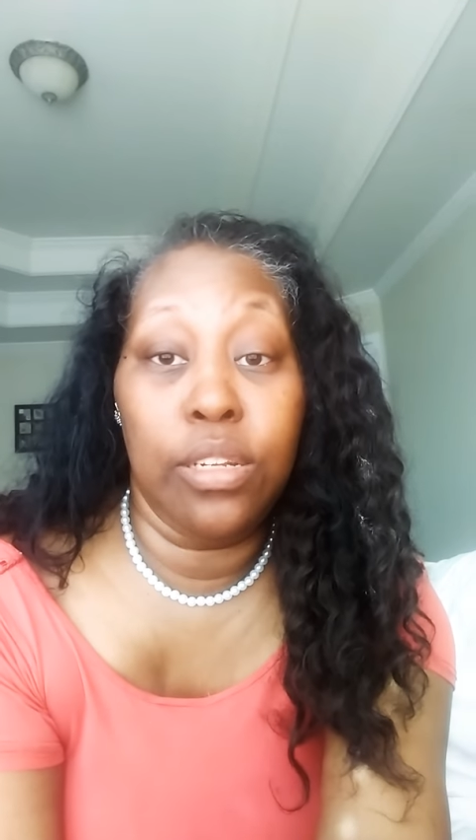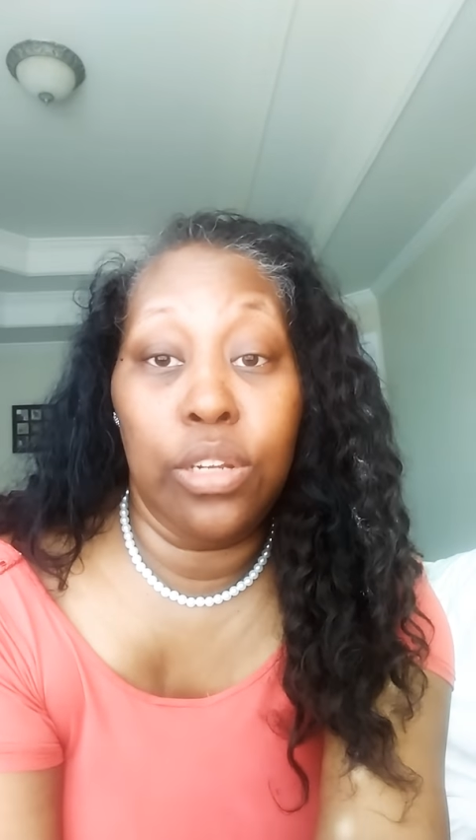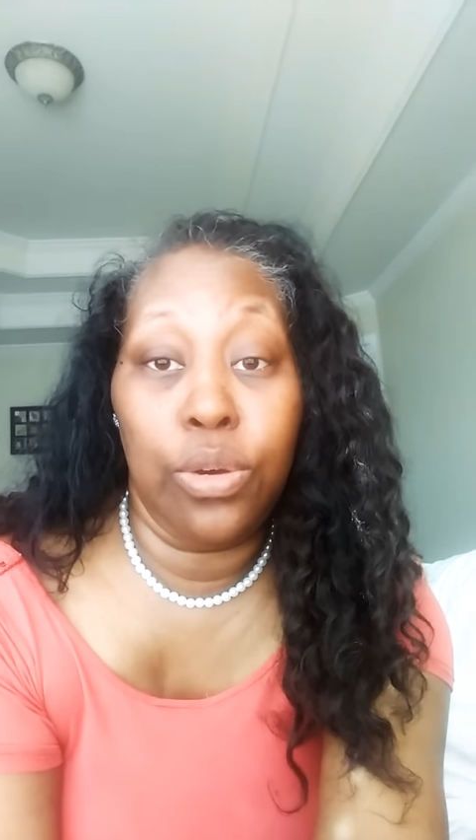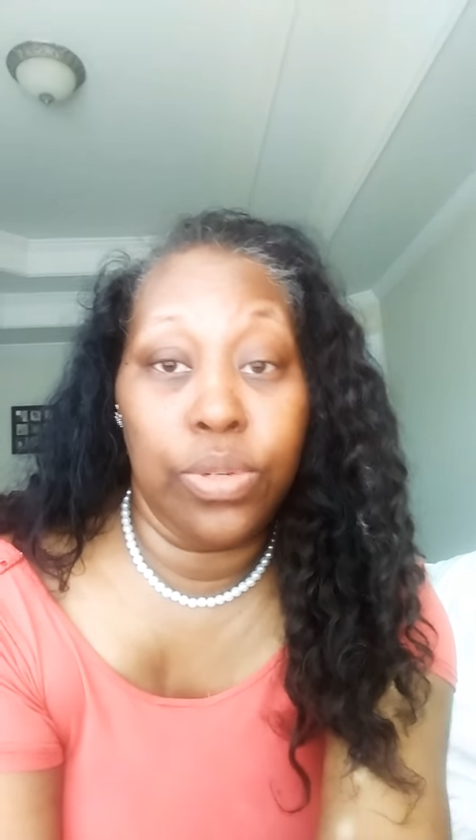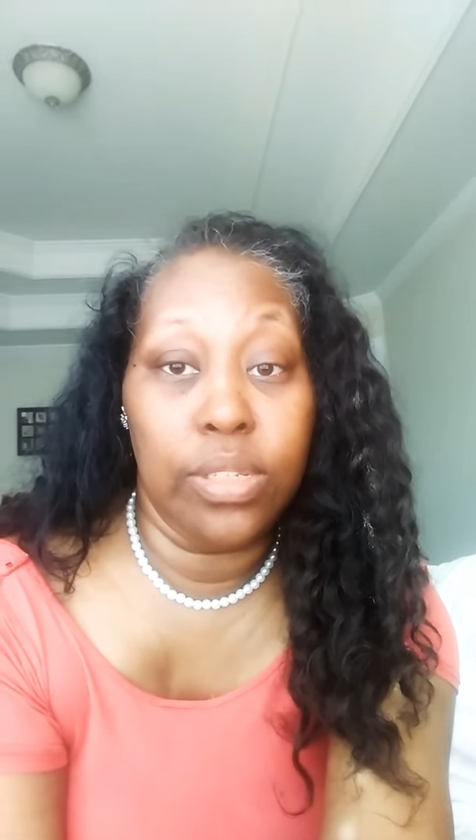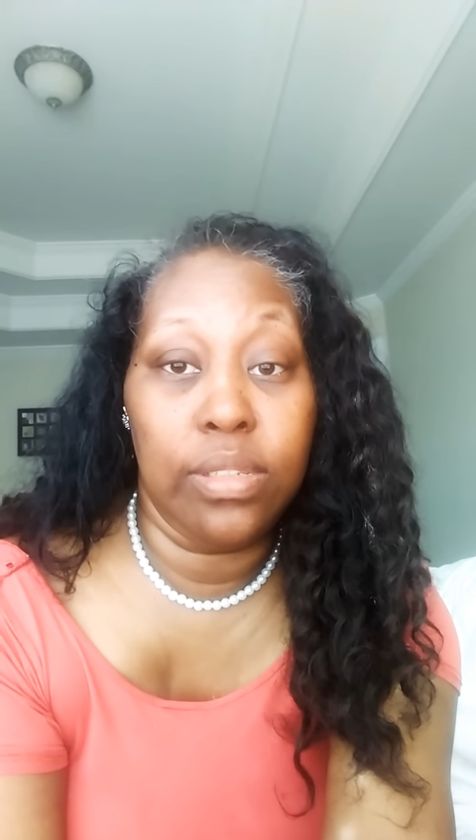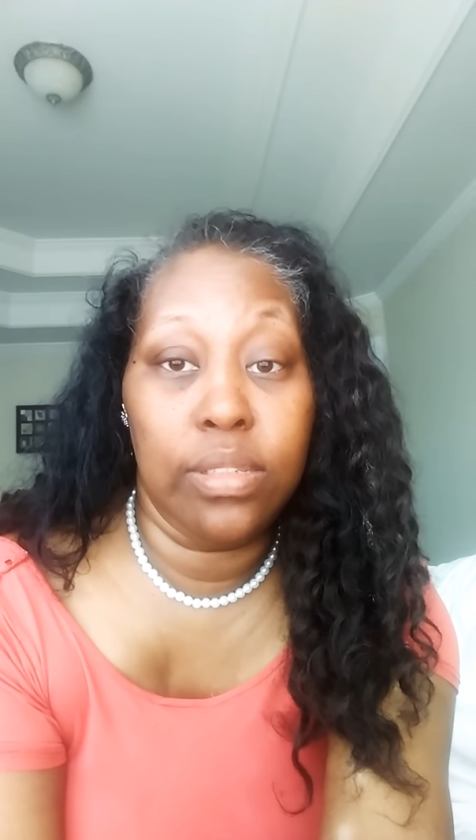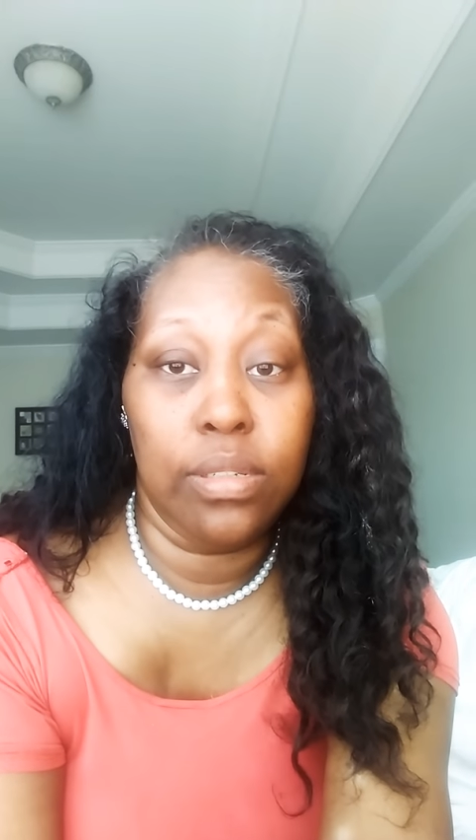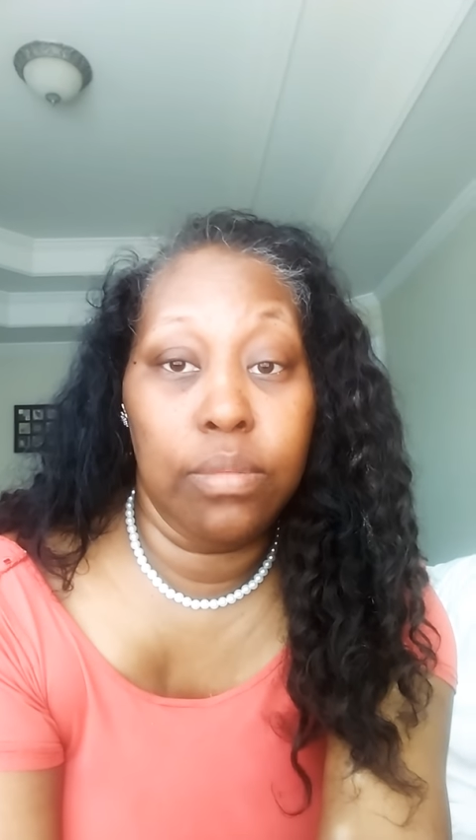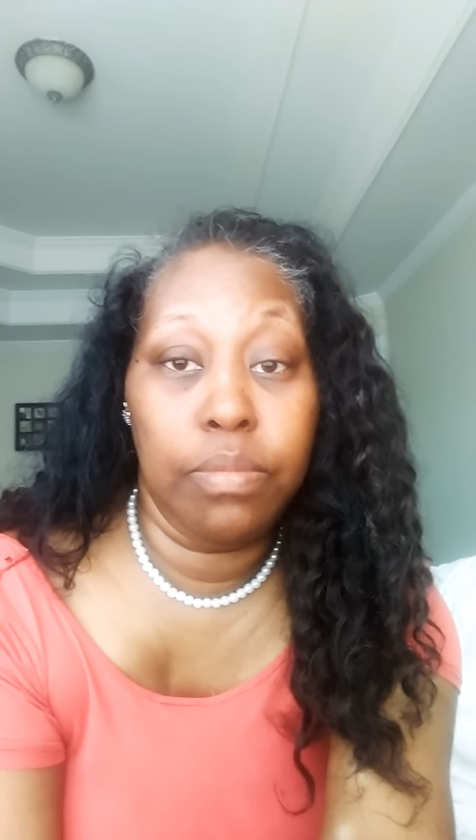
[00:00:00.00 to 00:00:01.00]

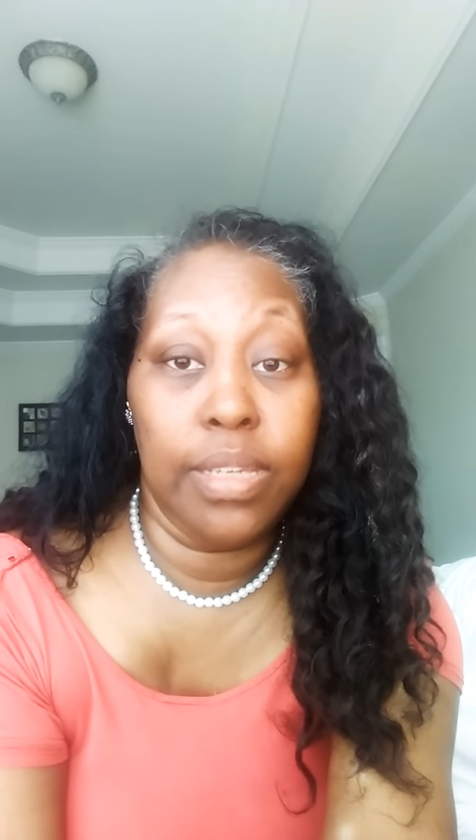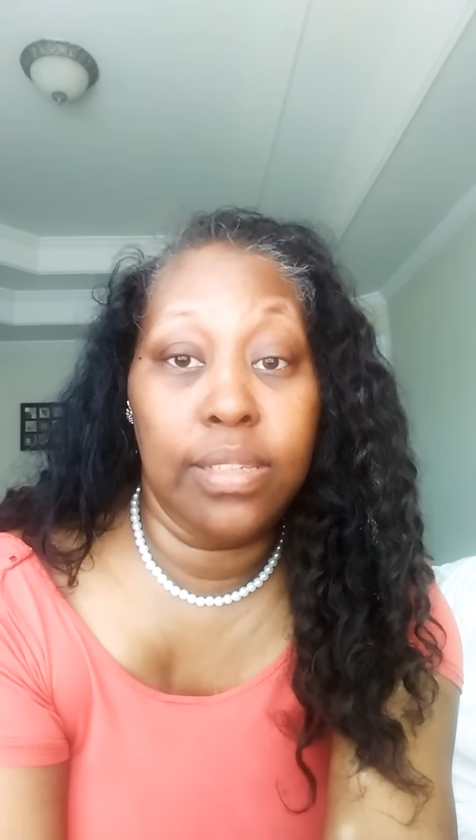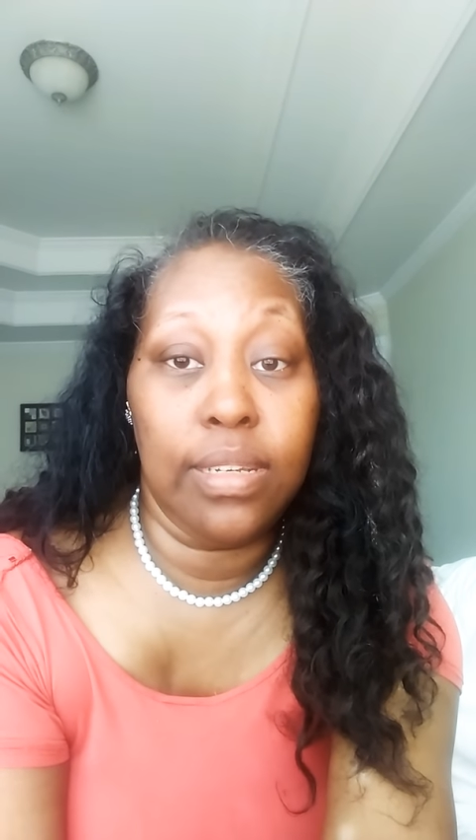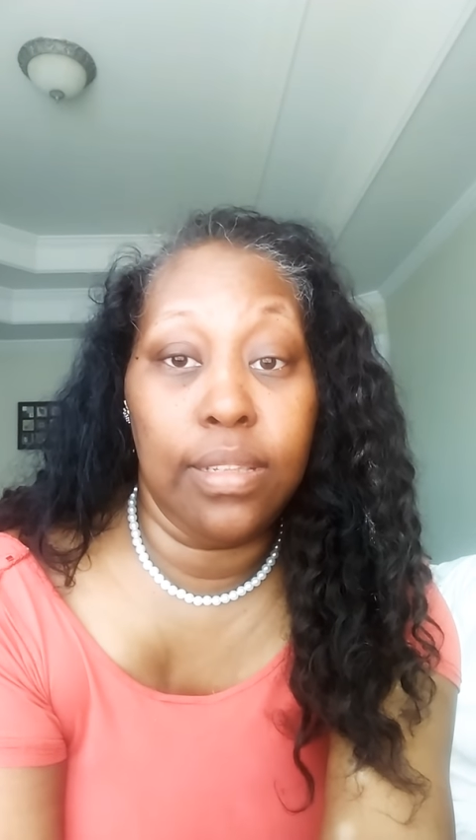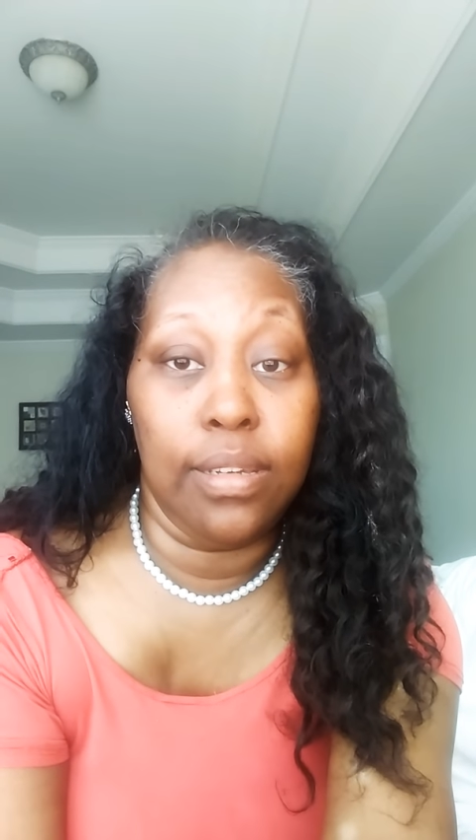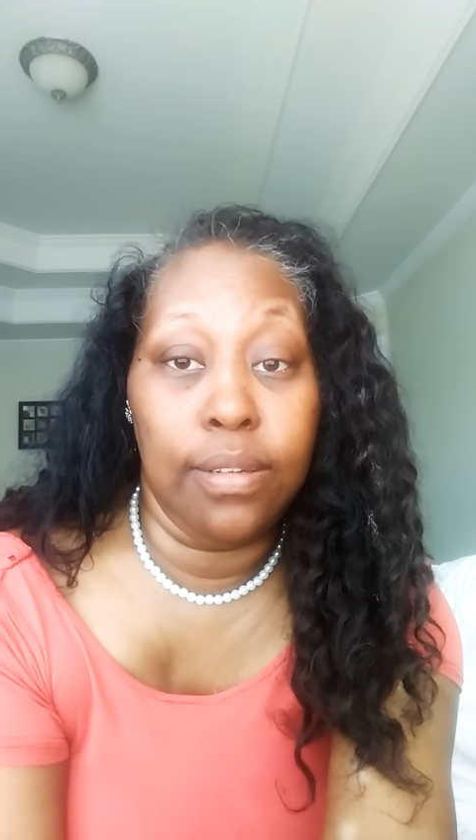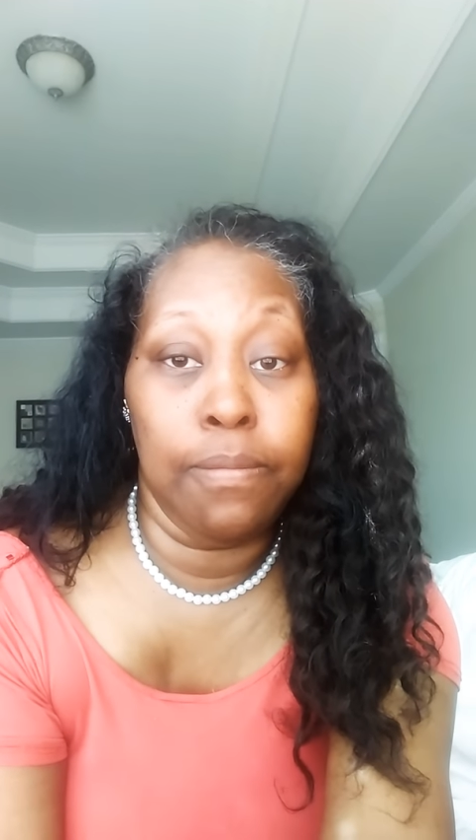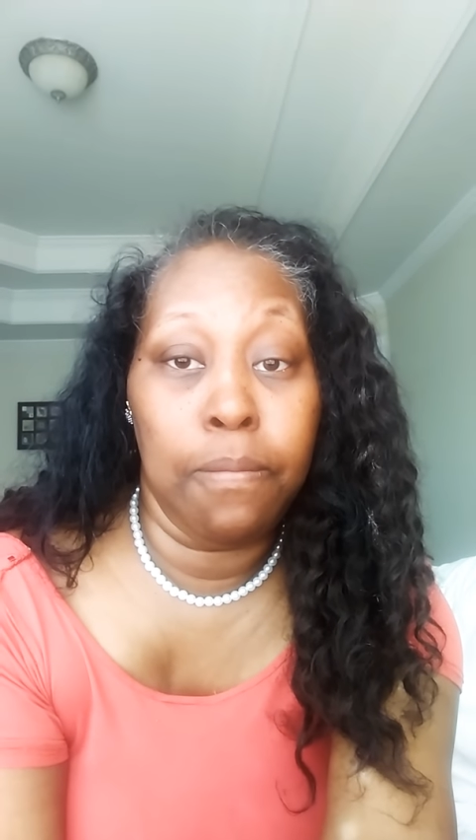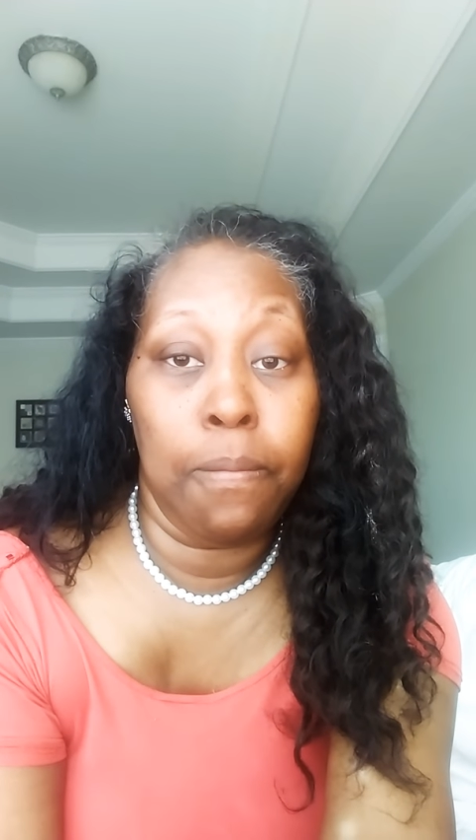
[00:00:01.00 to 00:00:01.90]
unnoticed, basically.